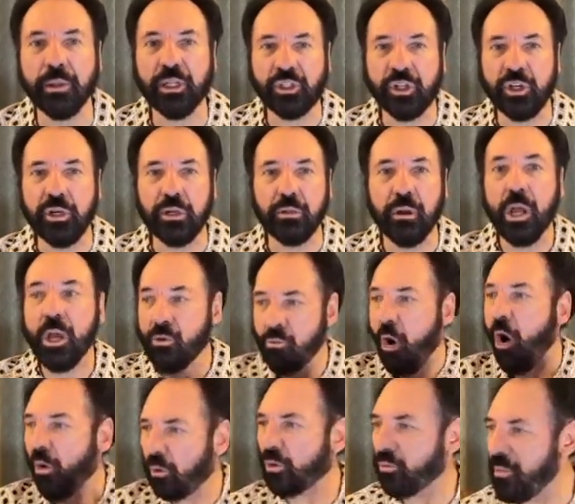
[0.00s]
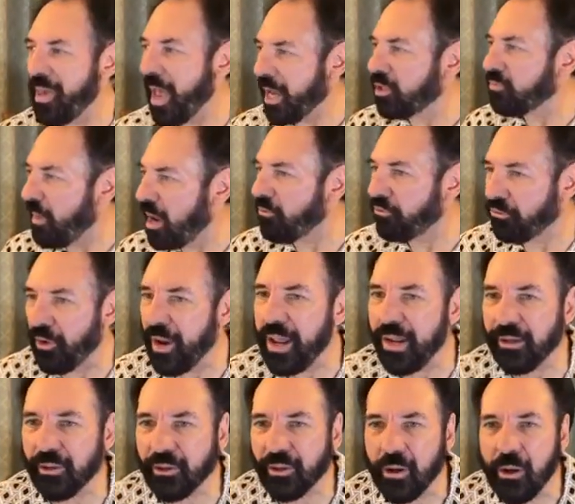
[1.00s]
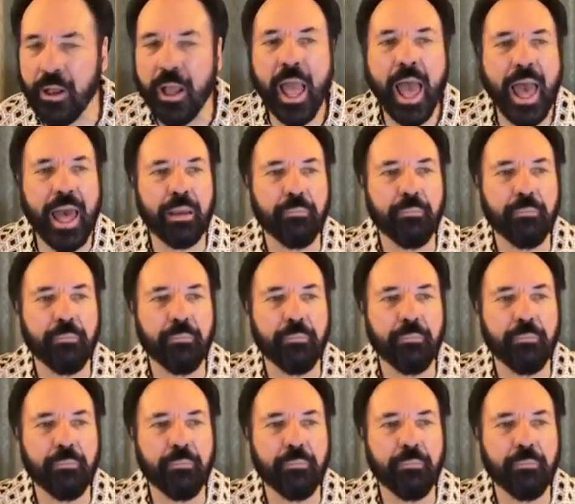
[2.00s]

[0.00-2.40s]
Number two, walk with me as my friend